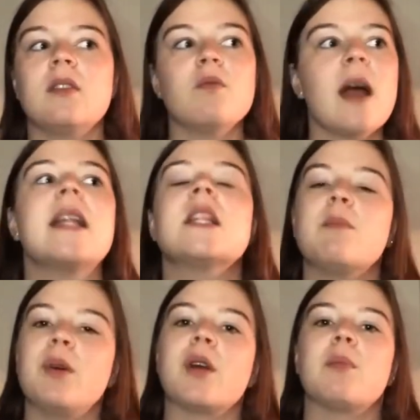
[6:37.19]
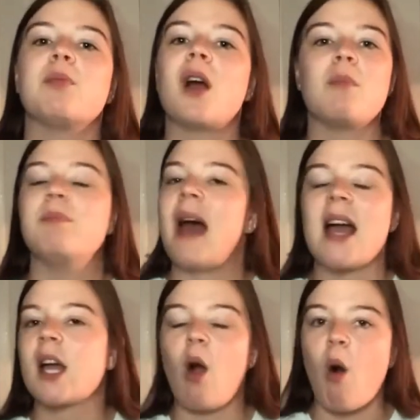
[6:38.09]
writing the book brought
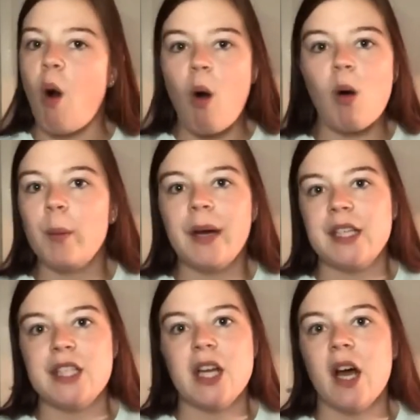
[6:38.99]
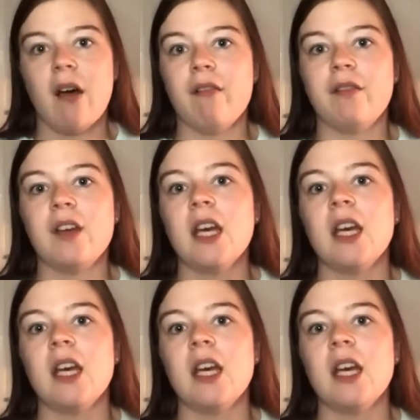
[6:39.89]
back a whole bunch of